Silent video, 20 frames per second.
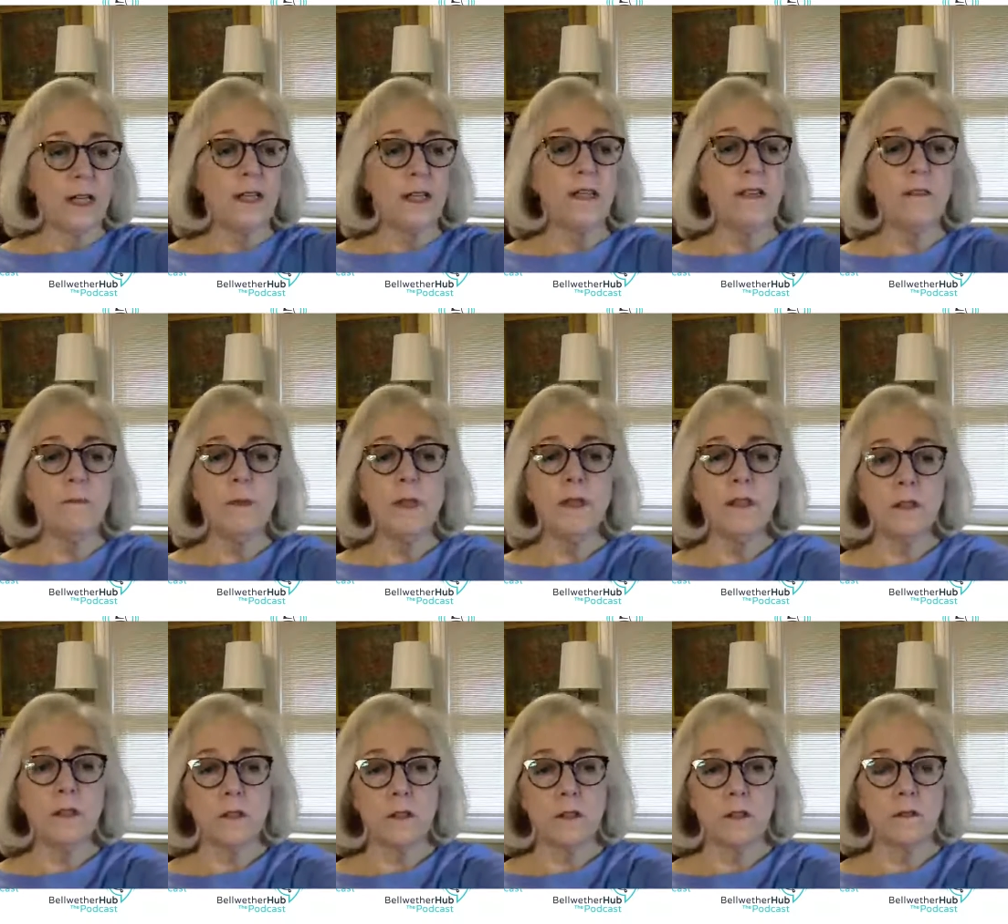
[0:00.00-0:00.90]
give me
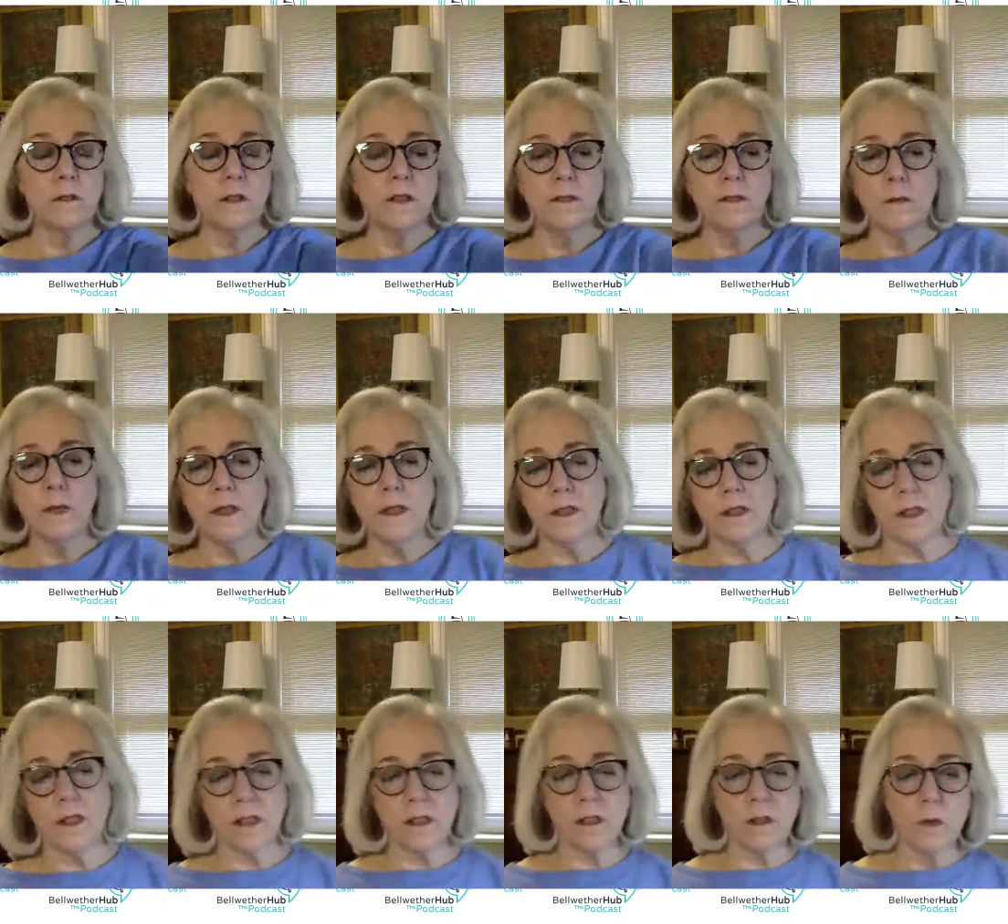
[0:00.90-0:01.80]
the
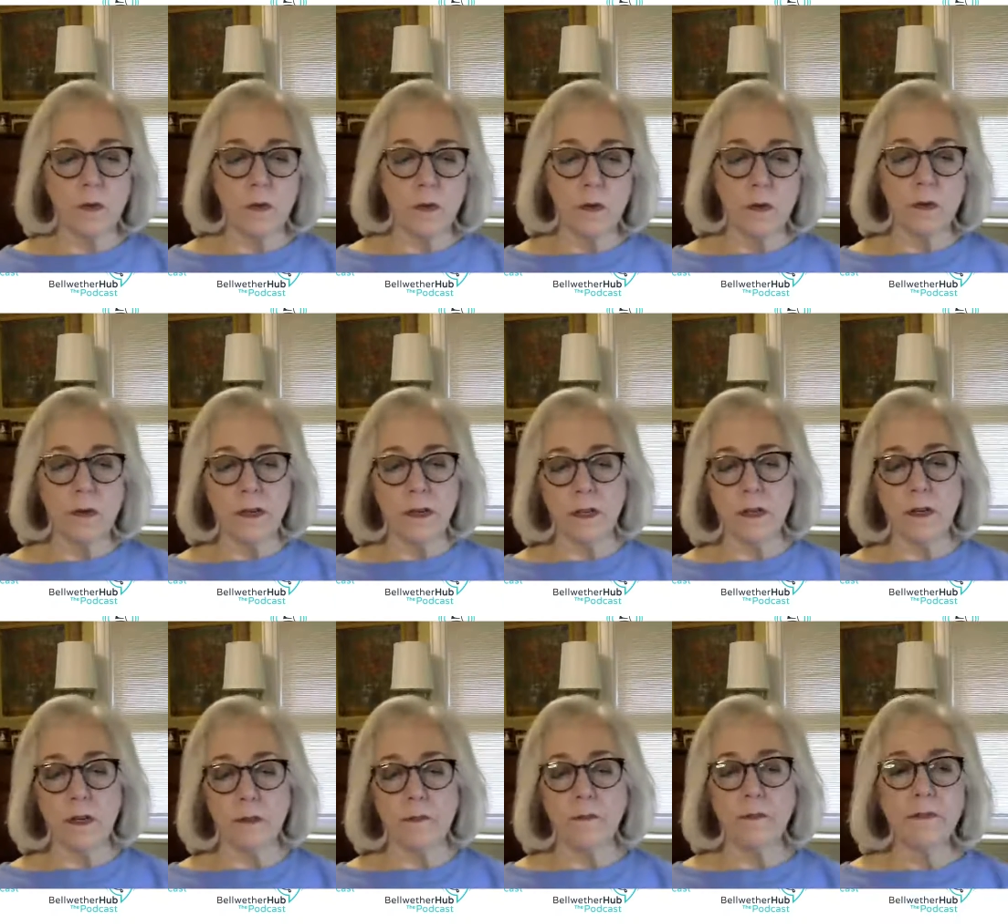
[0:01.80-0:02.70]
disc with all
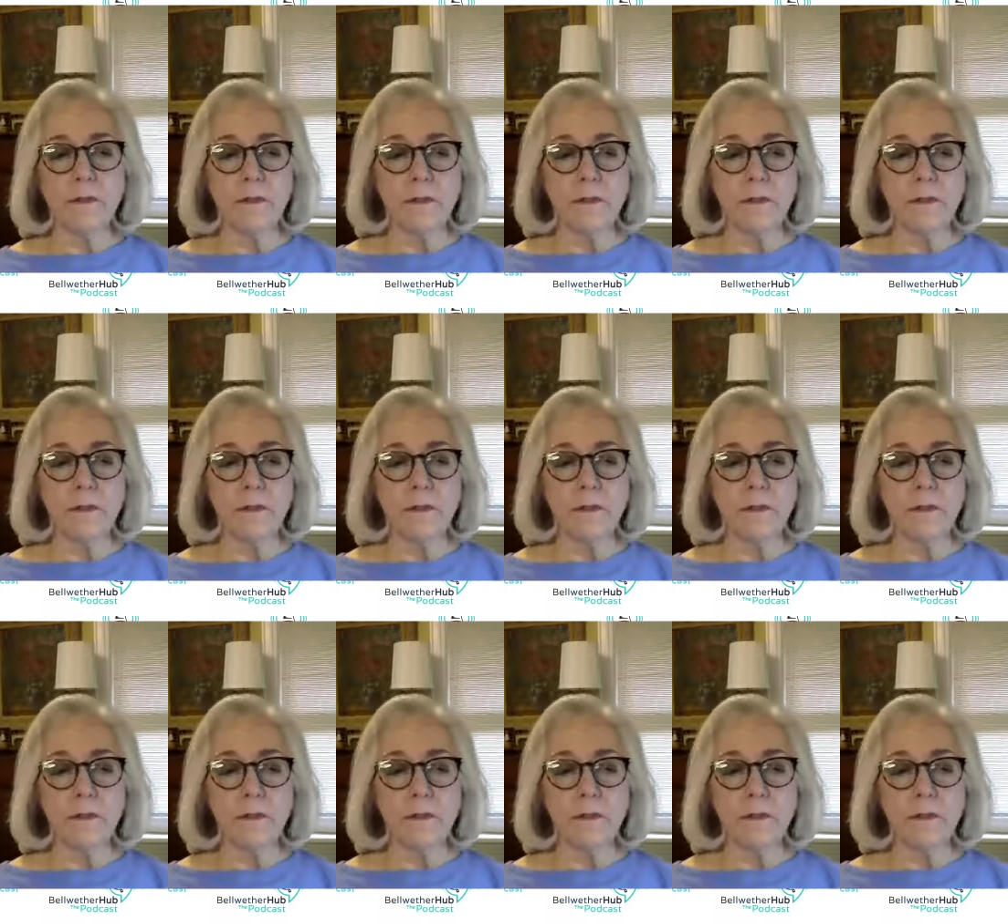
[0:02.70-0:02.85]
the